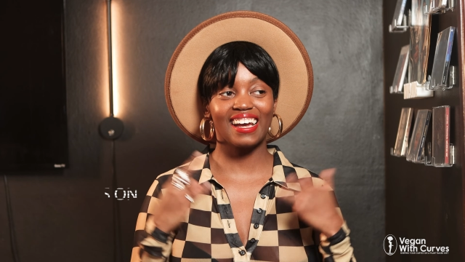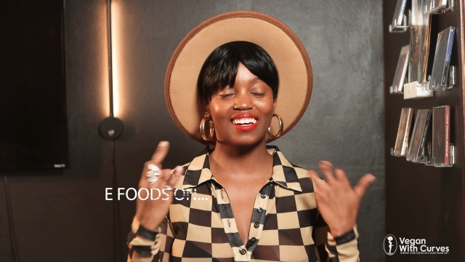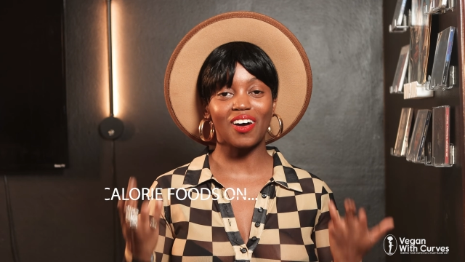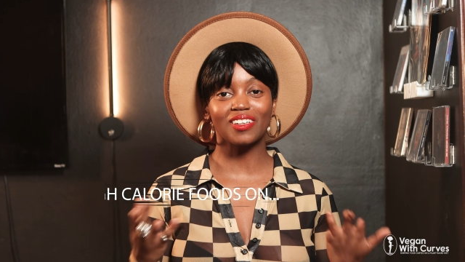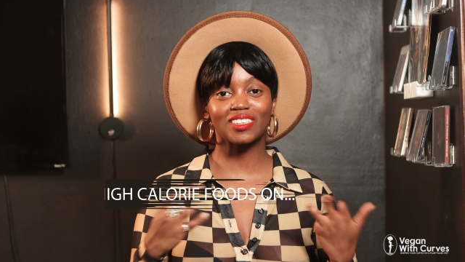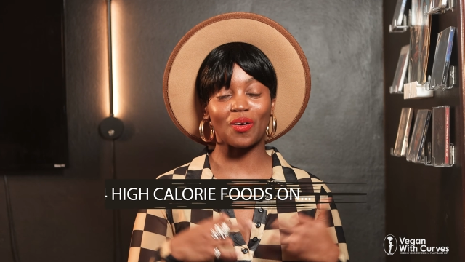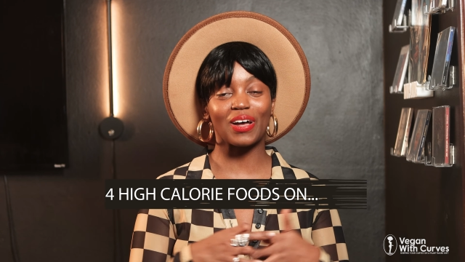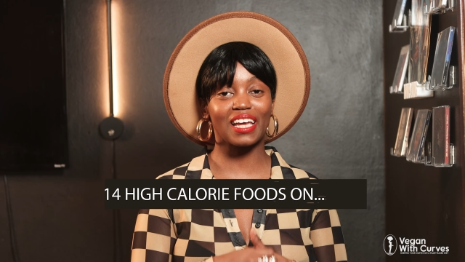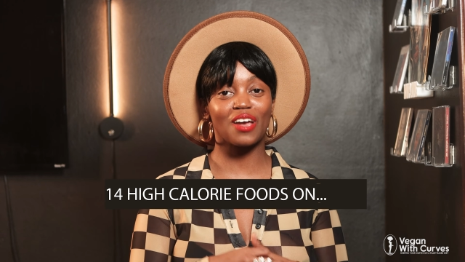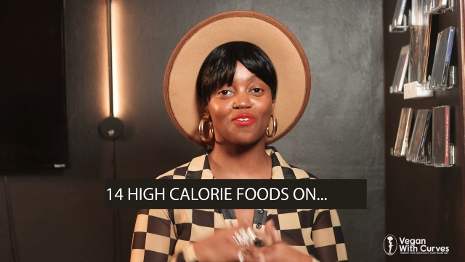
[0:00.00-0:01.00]
And also,
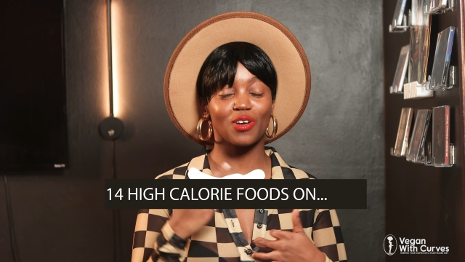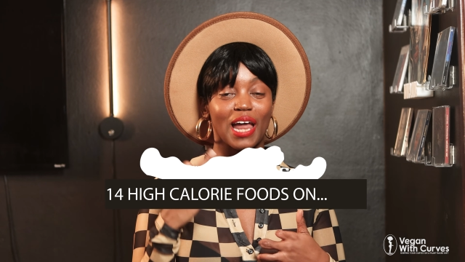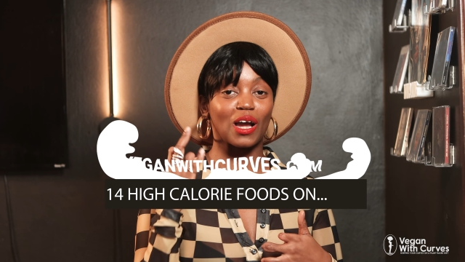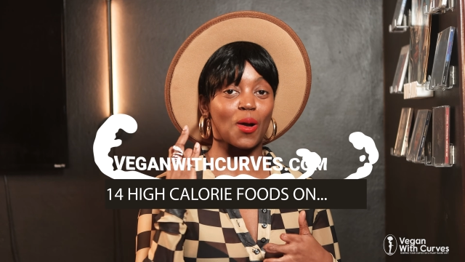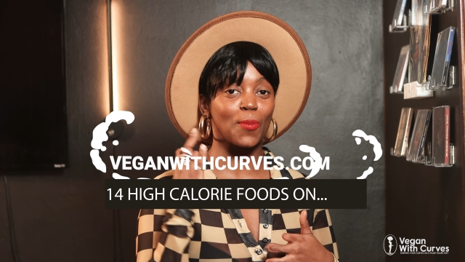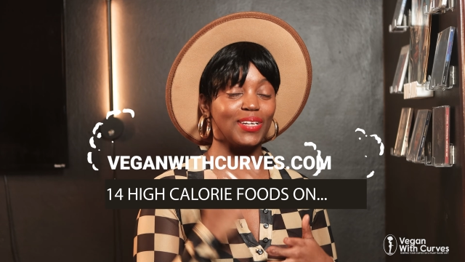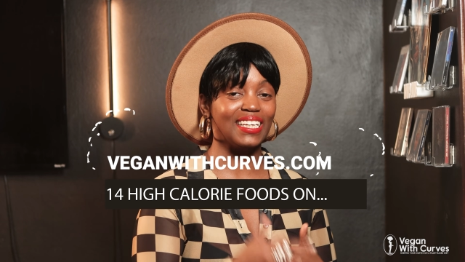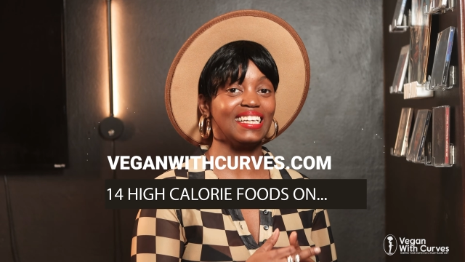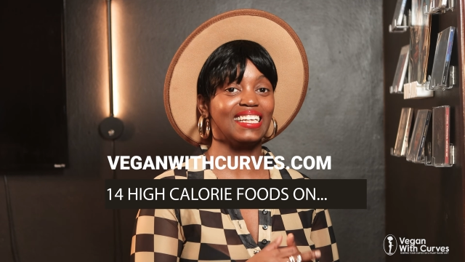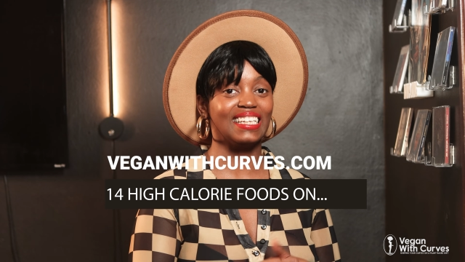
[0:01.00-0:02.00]
again, for that
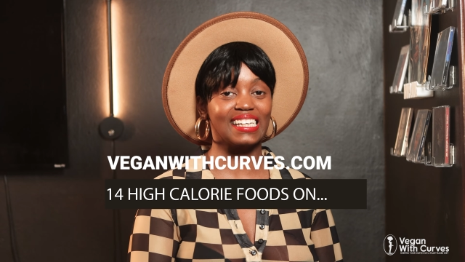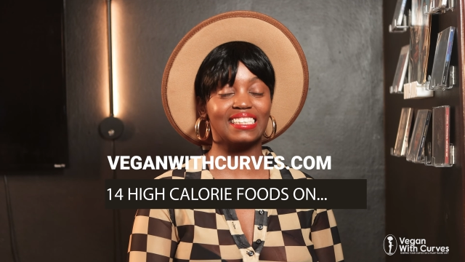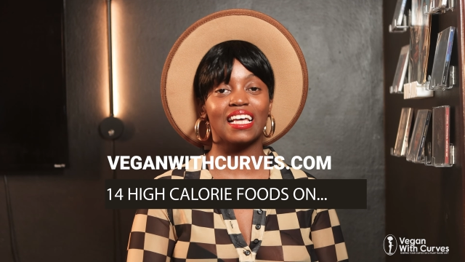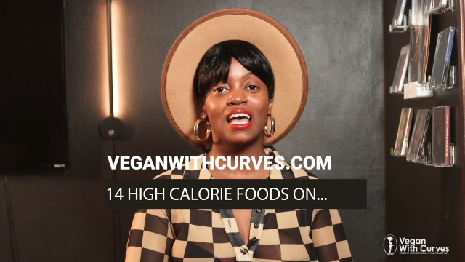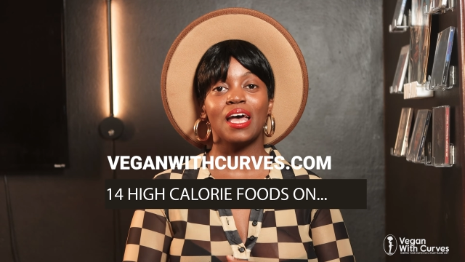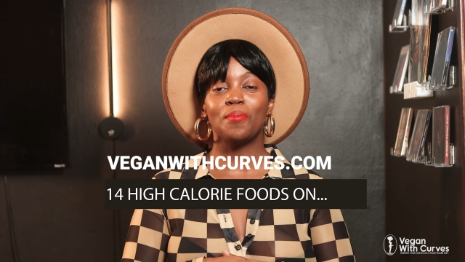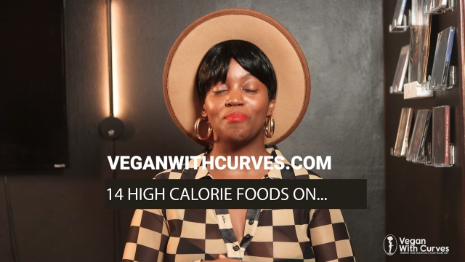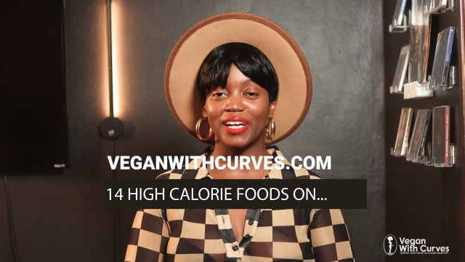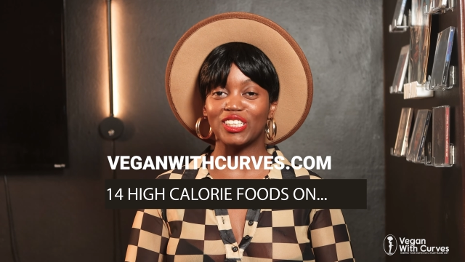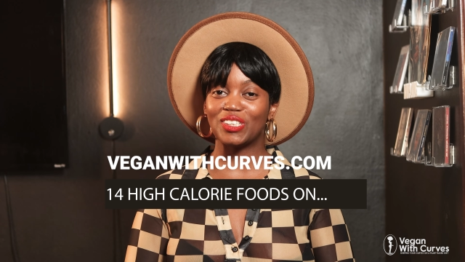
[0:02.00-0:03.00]
complete list,
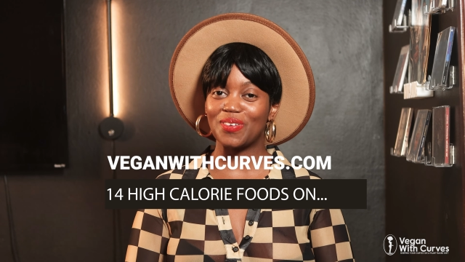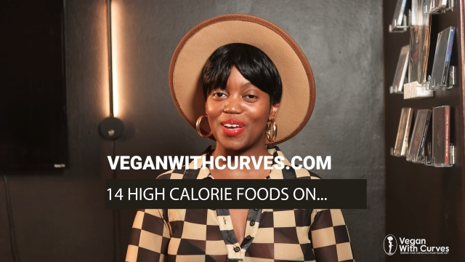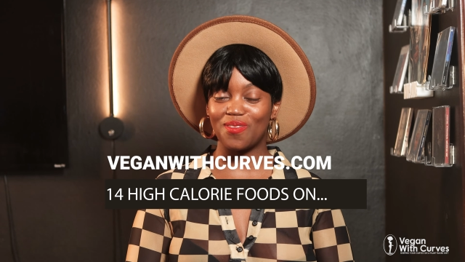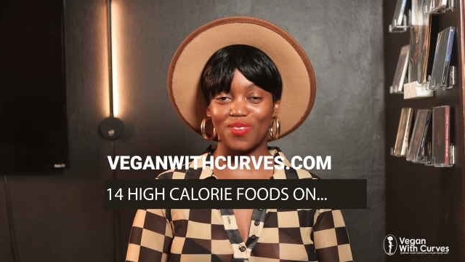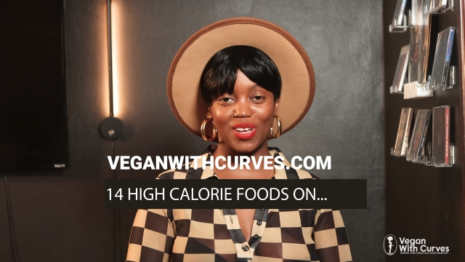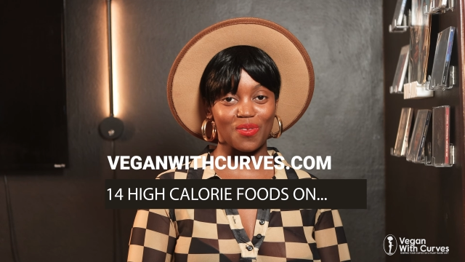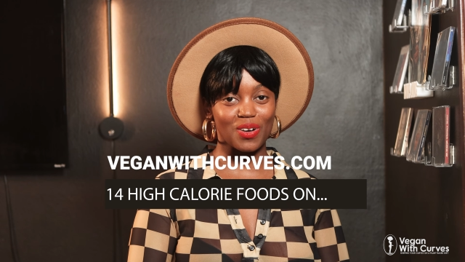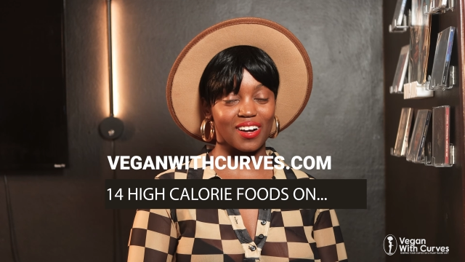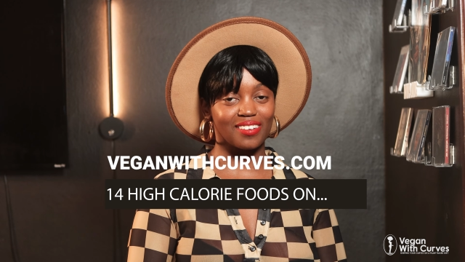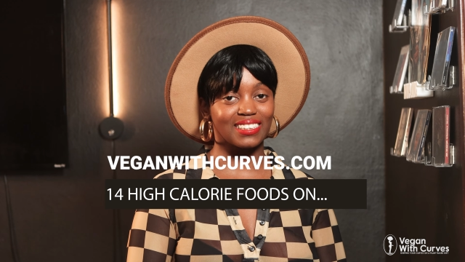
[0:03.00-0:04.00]
make sure you hit
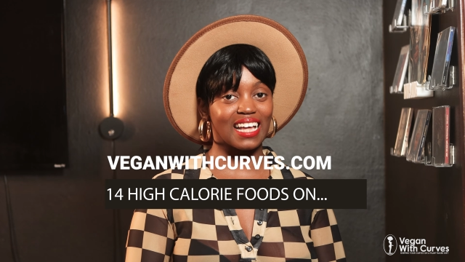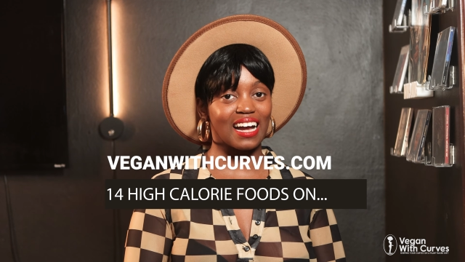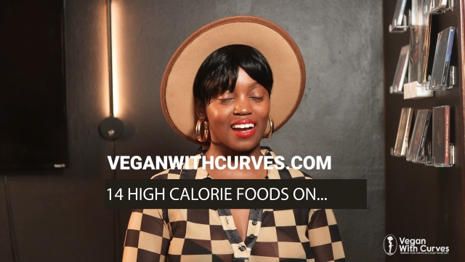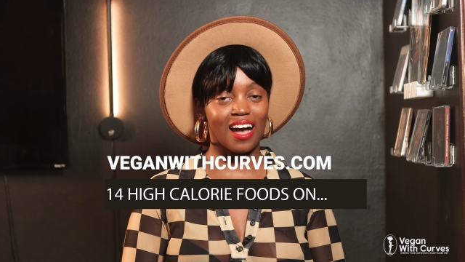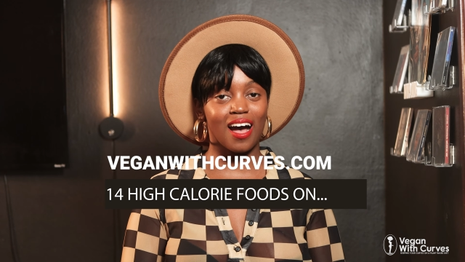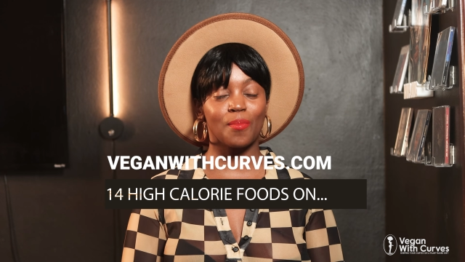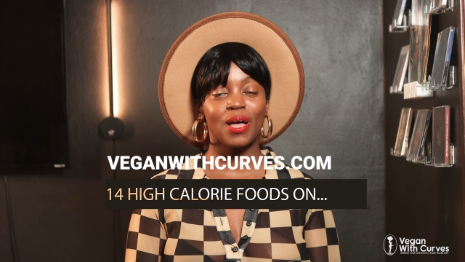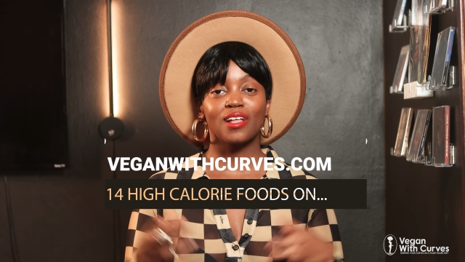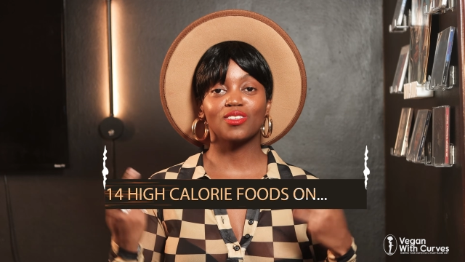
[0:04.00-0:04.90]
veganwithcurves.com.